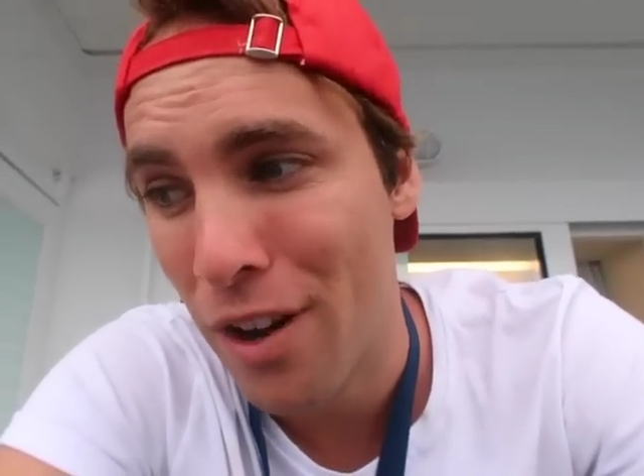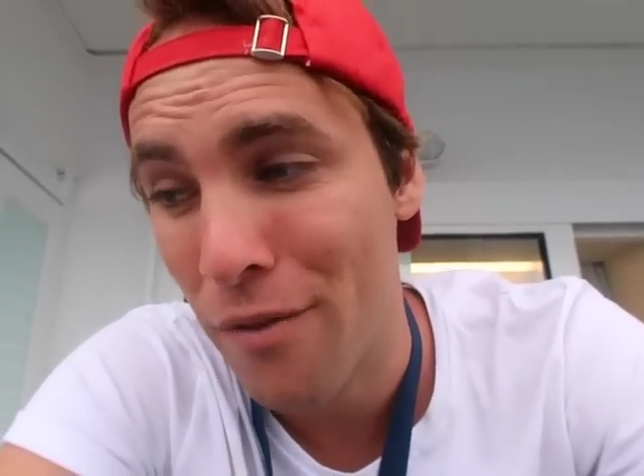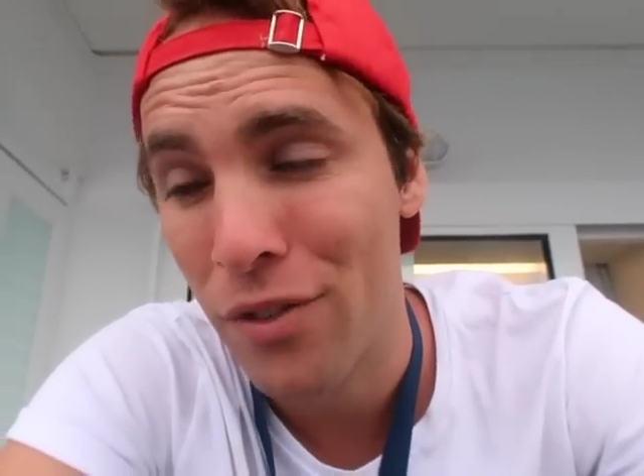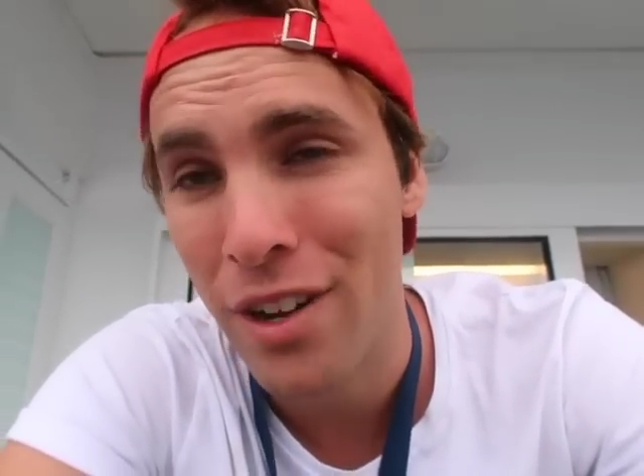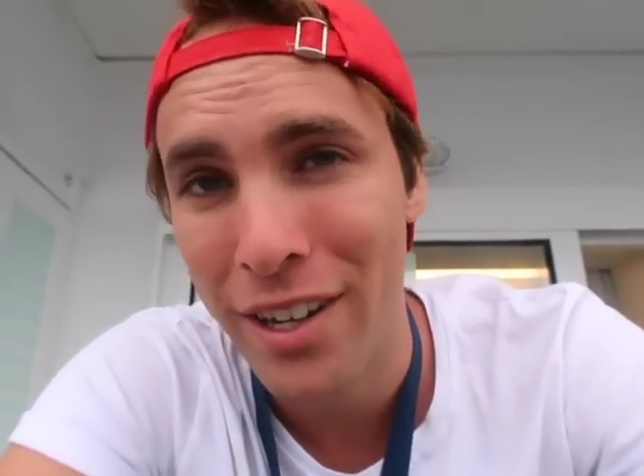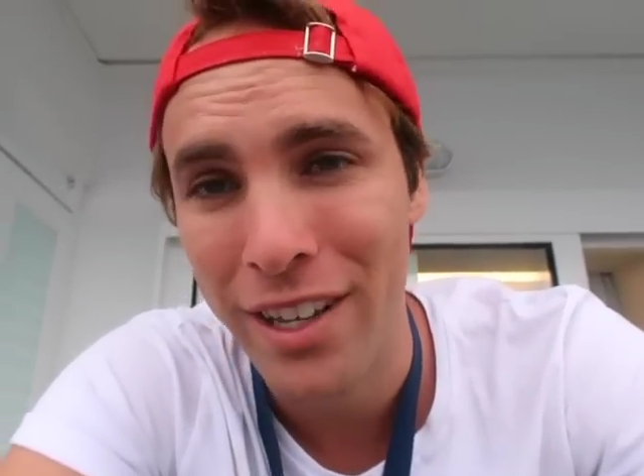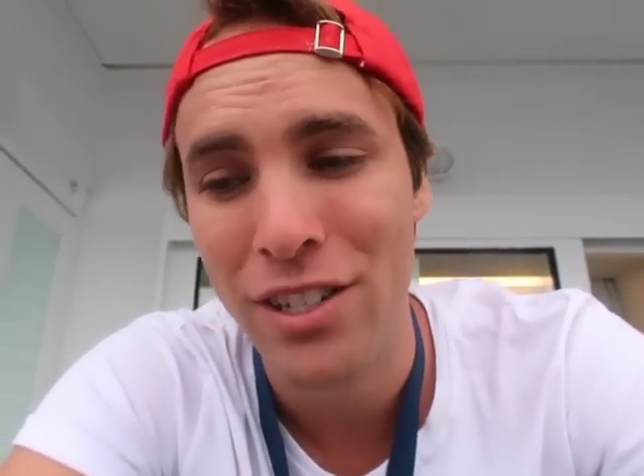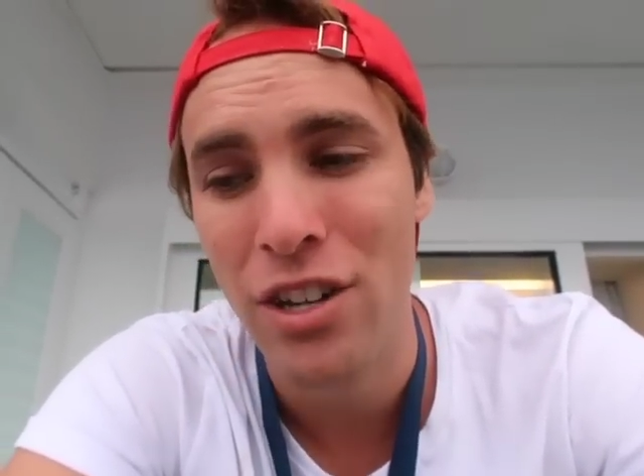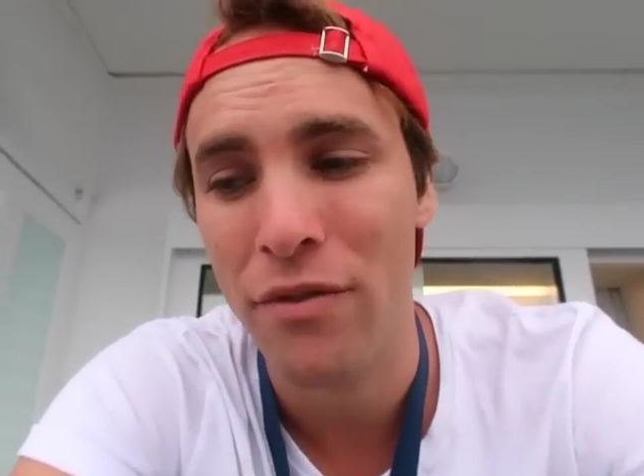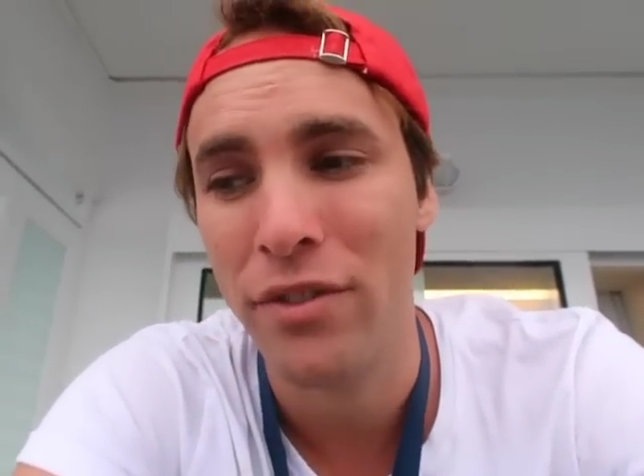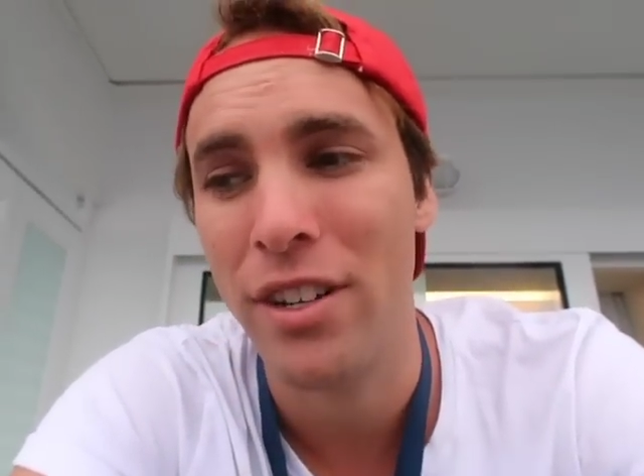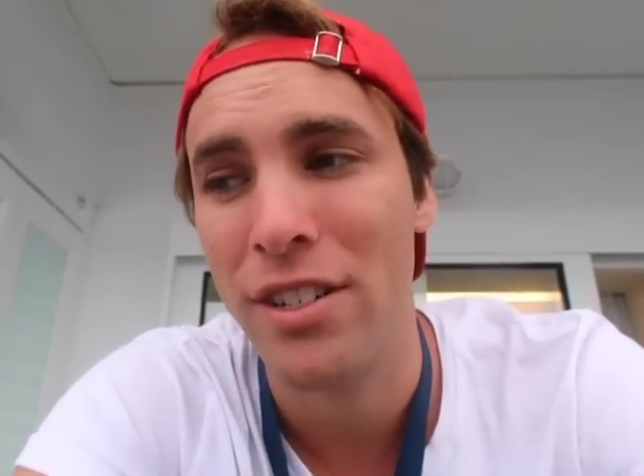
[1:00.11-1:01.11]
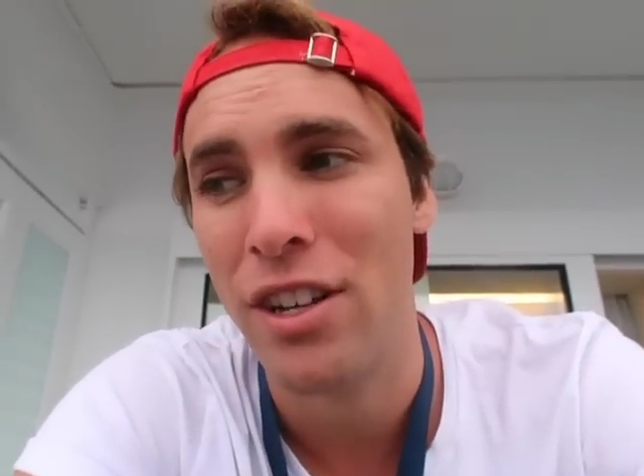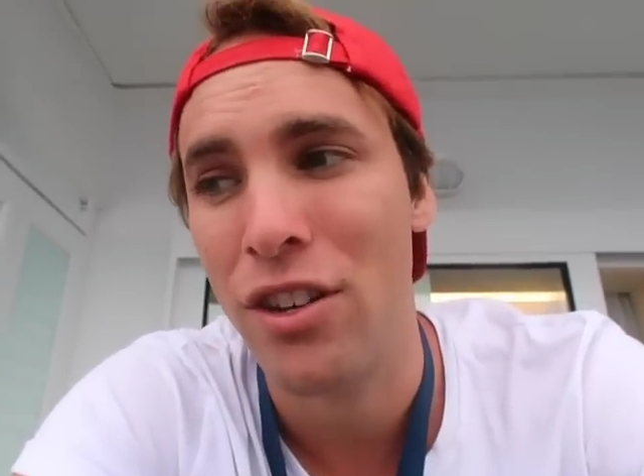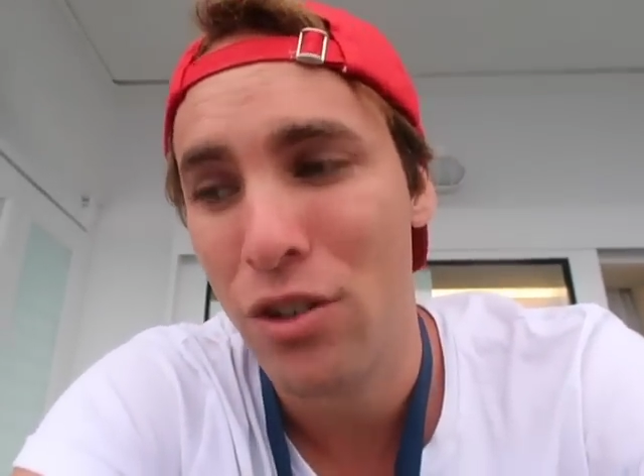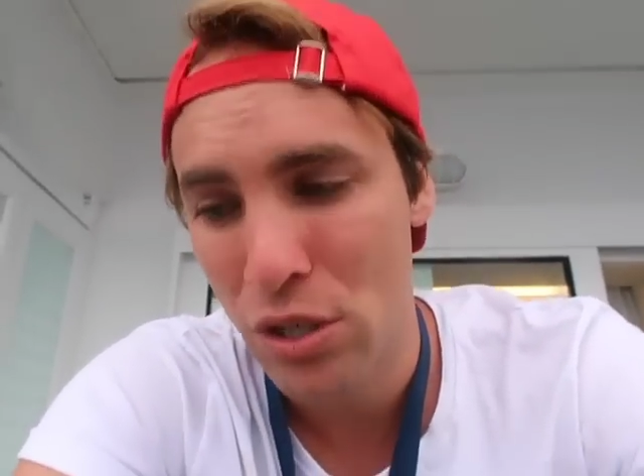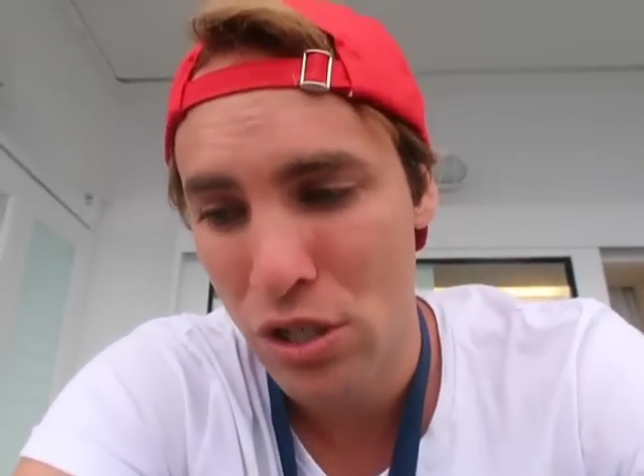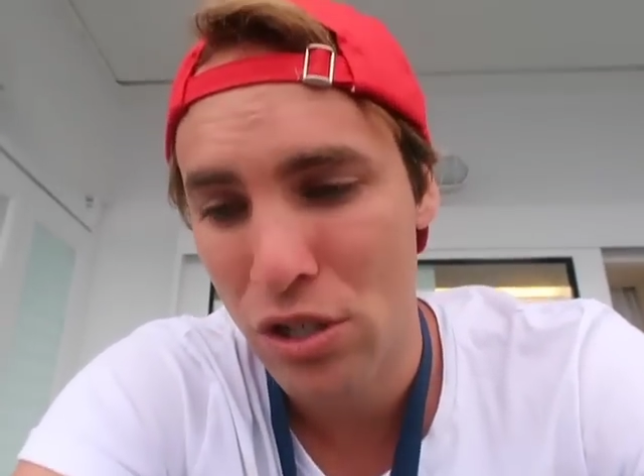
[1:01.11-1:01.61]
vlogging as often as I
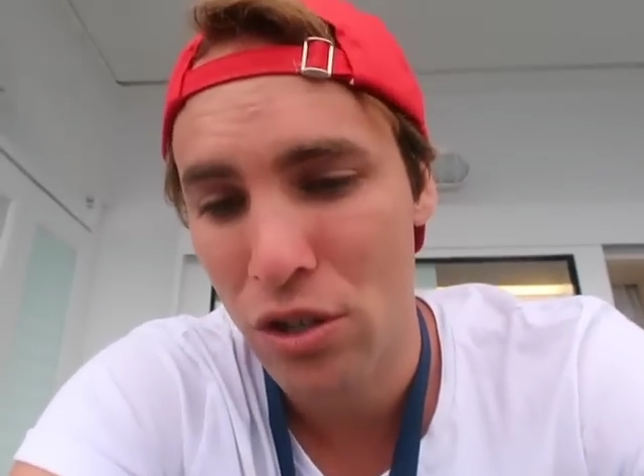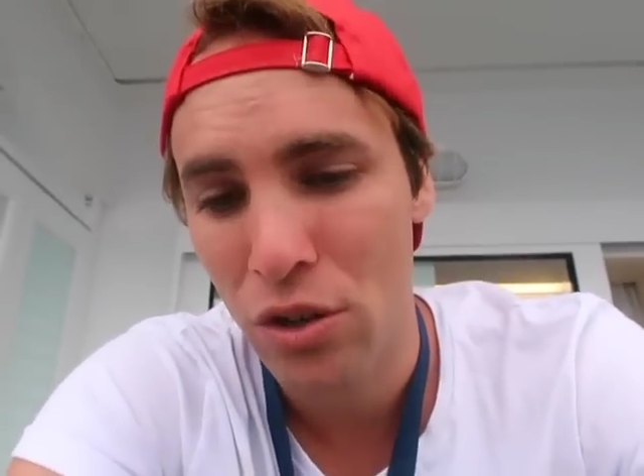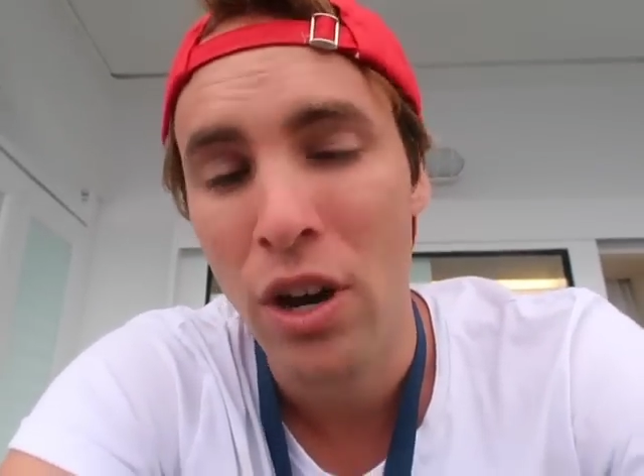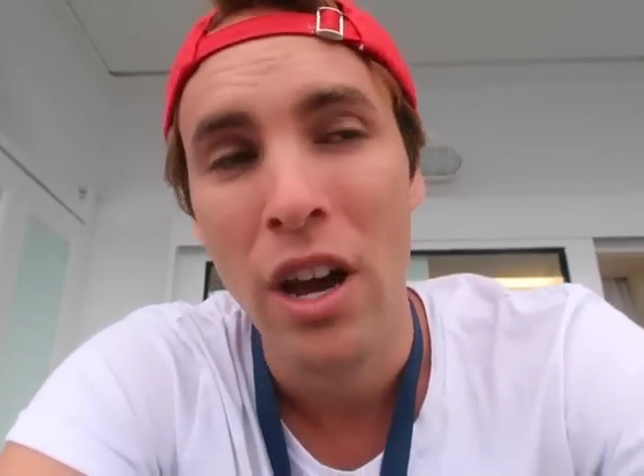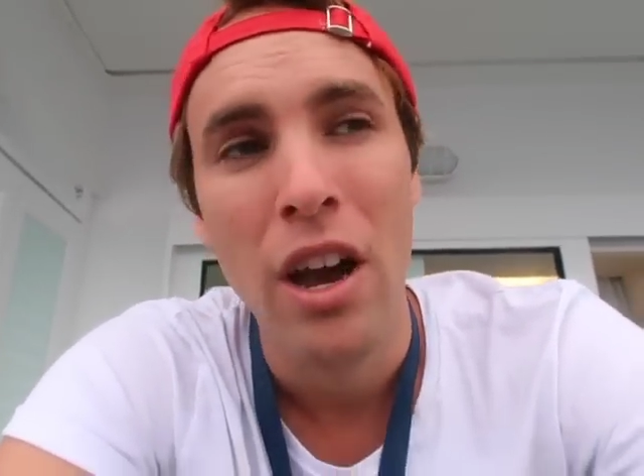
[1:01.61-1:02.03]
used to.